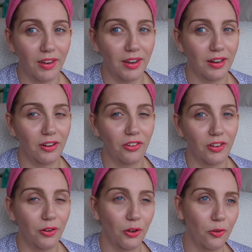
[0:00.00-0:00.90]
and then I
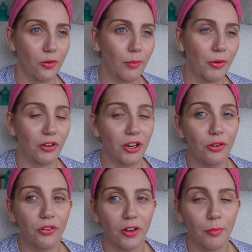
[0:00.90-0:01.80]
decide, oh, I'm not going to
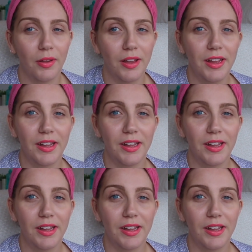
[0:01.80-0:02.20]
use them,